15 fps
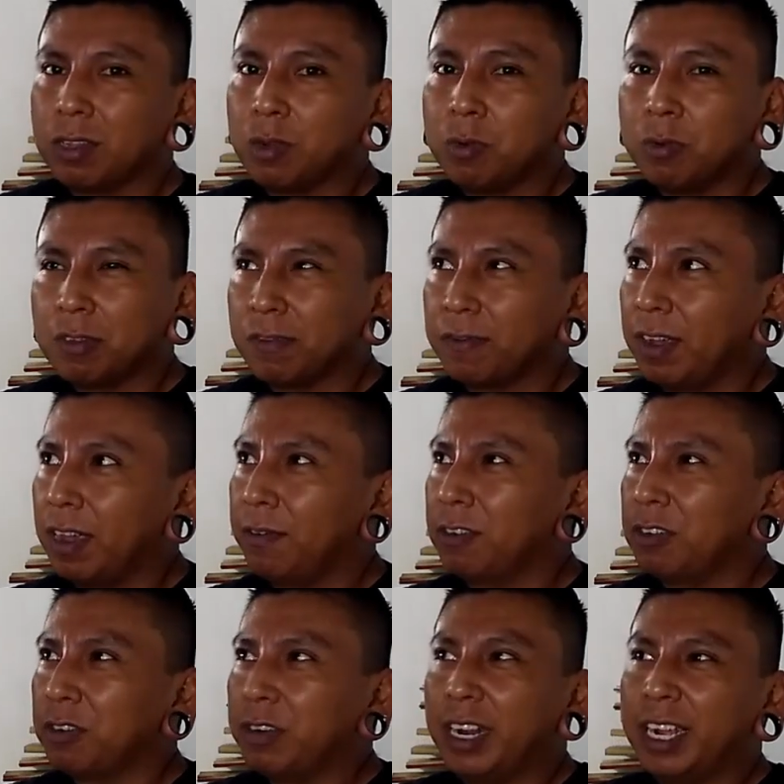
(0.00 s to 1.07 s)
the one was
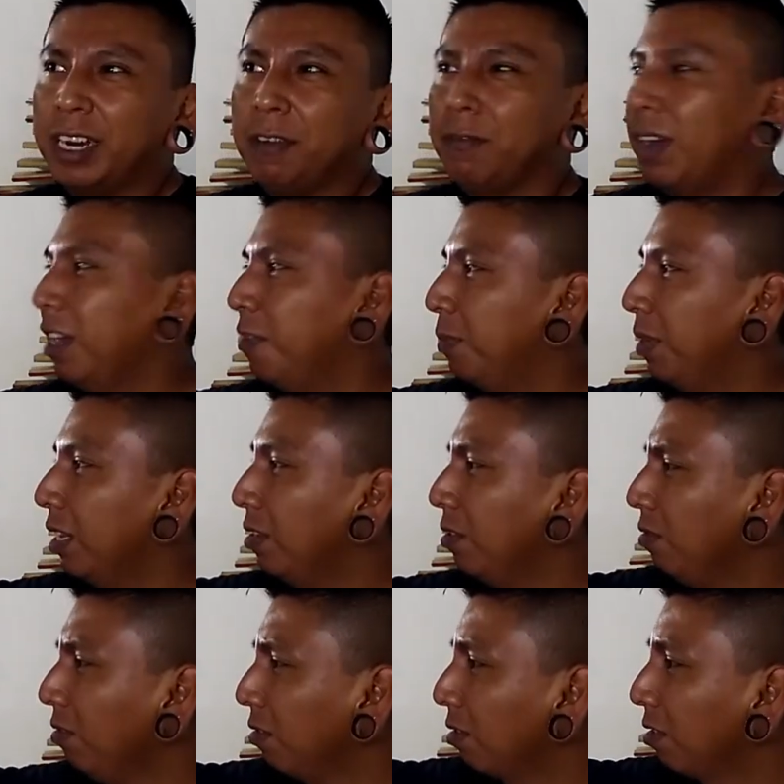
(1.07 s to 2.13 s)
585
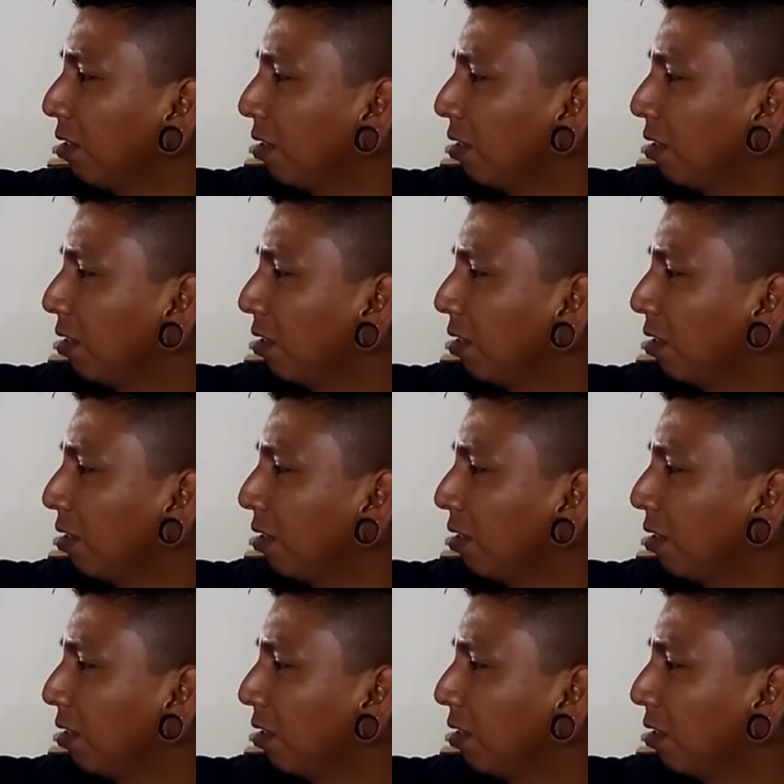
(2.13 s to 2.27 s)
pesos.